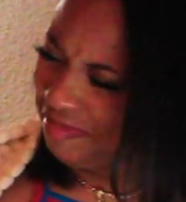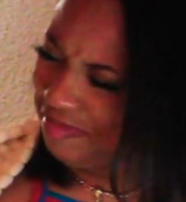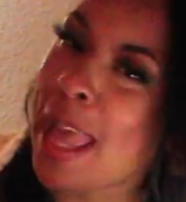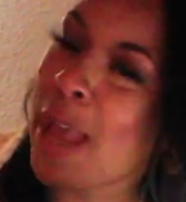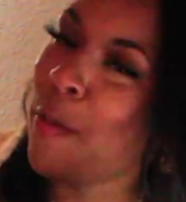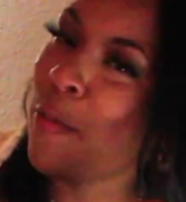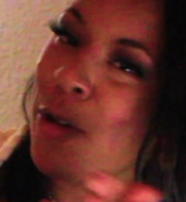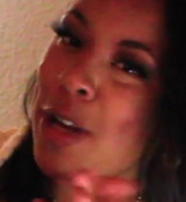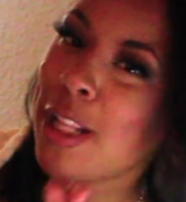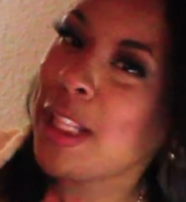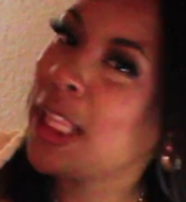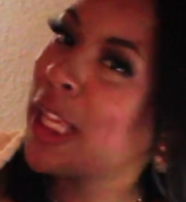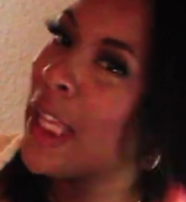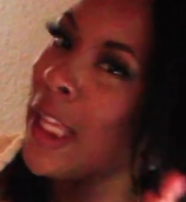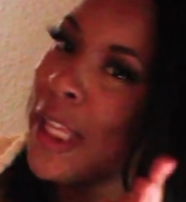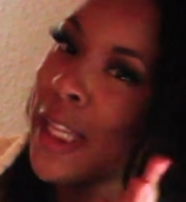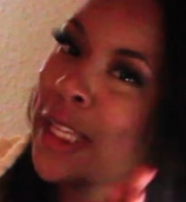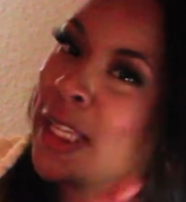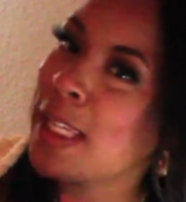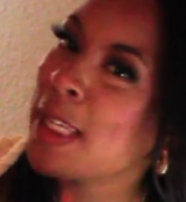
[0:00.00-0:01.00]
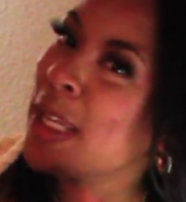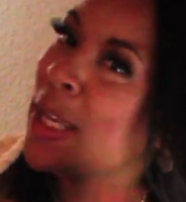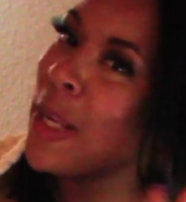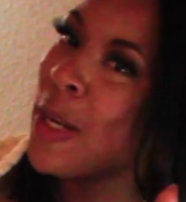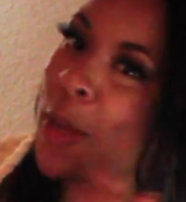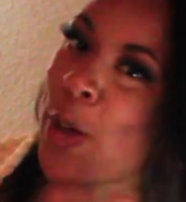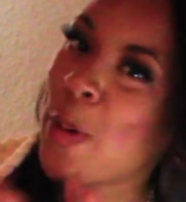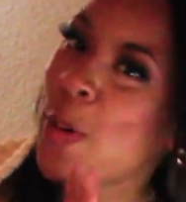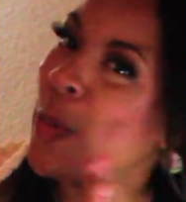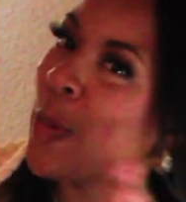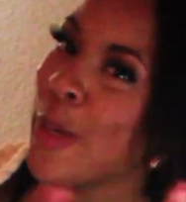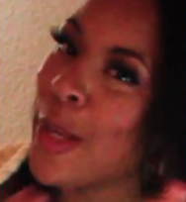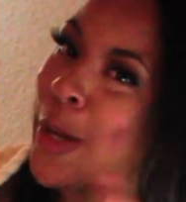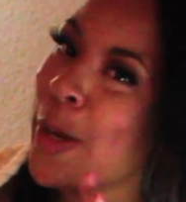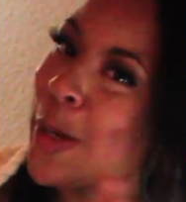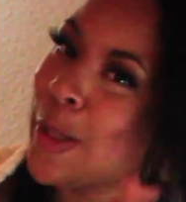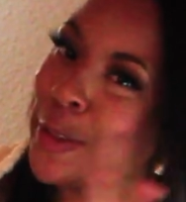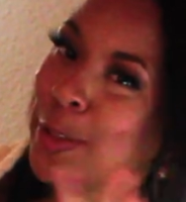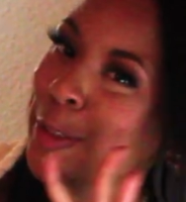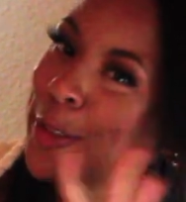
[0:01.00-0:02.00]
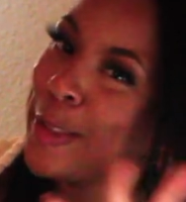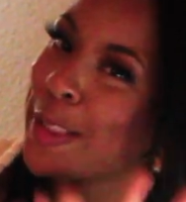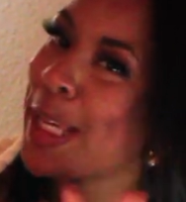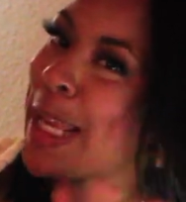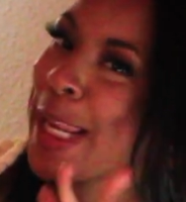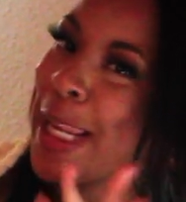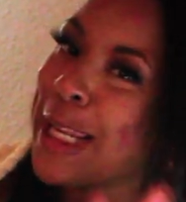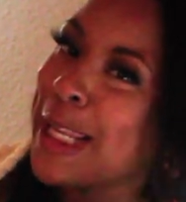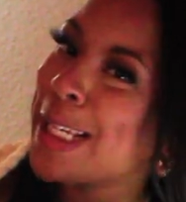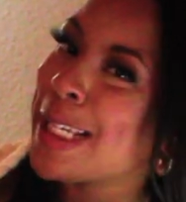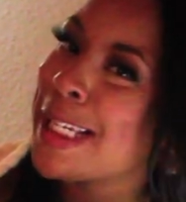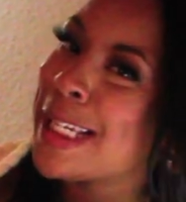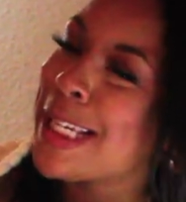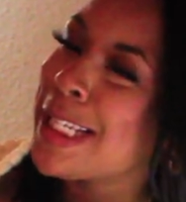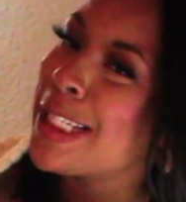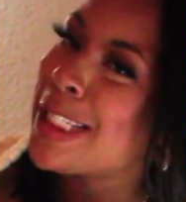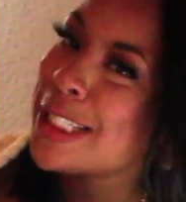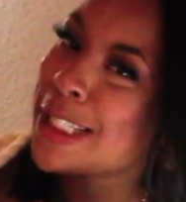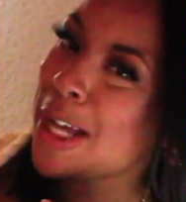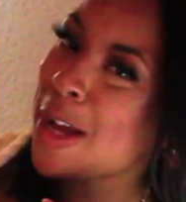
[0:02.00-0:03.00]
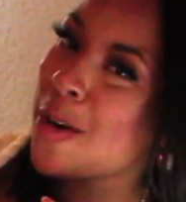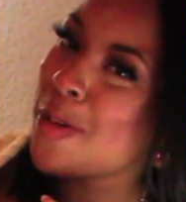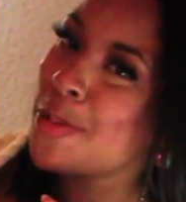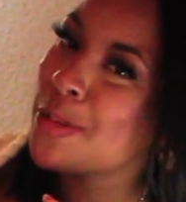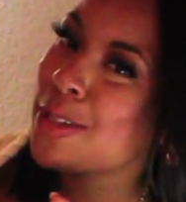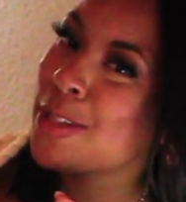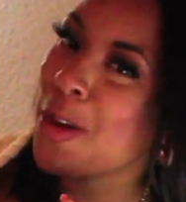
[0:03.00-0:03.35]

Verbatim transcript: And one of the, you know, characters in the show